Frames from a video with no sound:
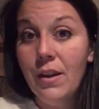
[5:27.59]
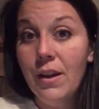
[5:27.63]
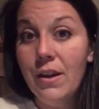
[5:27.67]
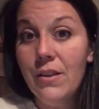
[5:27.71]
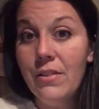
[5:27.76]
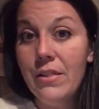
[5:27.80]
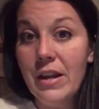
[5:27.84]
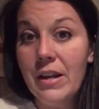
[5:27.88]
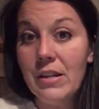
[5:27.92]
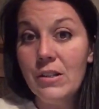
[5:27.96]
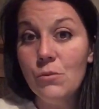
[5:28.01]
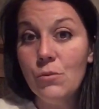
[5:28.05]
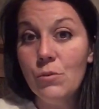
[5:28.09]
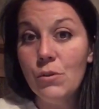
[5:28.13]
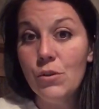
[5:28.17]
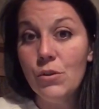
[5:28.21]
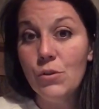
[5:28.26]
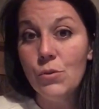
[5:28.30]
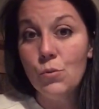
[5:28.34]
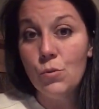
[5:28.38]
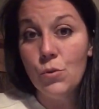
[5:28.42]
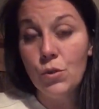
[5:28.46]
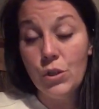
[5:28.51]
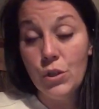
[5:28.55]
and that's
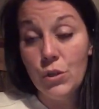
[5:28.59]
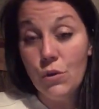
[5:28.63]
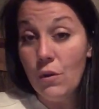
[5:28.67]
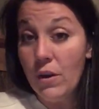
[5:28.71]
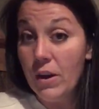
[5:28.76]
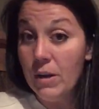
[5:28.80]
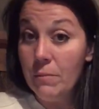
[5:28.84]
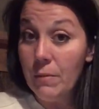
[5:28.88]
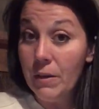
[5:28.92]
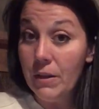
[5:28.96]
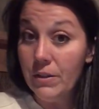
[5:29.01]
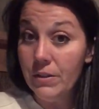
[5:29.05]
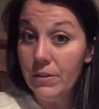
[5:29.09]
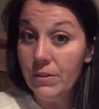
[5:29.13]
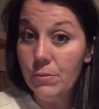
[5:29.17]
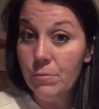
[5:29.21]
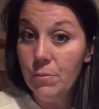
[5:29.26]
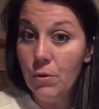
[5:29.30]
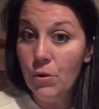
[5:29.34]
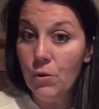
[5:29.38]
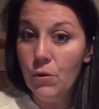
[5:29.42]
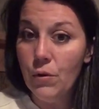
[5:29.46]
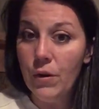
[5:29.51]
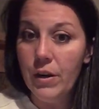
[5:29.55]
what's really great about this
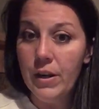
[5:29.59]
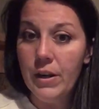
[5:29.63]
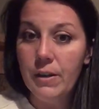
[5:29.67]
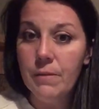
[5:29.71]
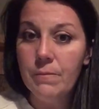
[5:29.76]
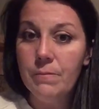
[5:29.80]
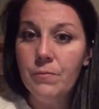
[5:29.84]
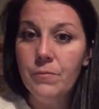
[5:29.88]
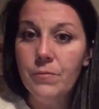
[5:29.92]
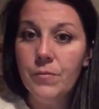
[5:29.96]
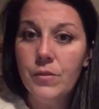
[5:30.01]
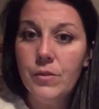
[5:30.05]
program.